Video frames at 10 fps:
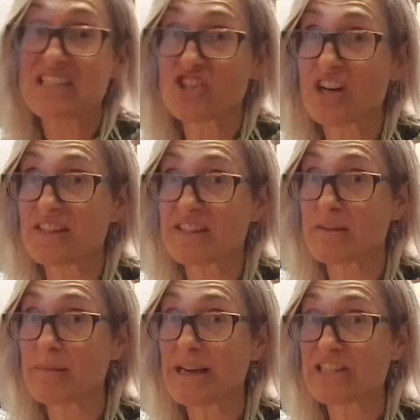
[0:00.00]
chance of
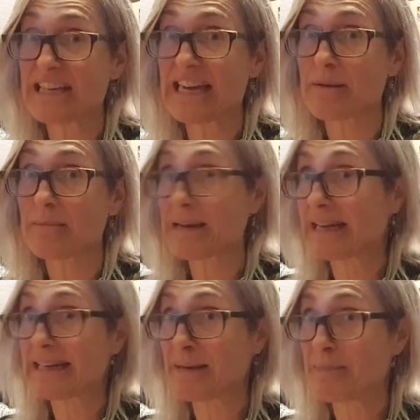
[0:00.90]
them actually getting
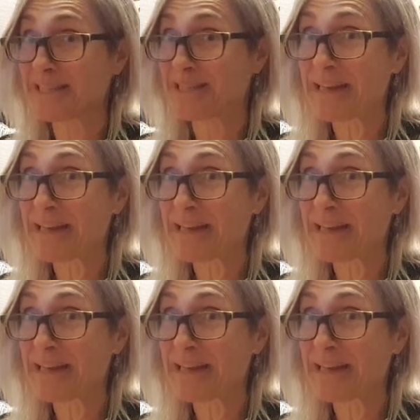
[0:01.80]
played again by somebody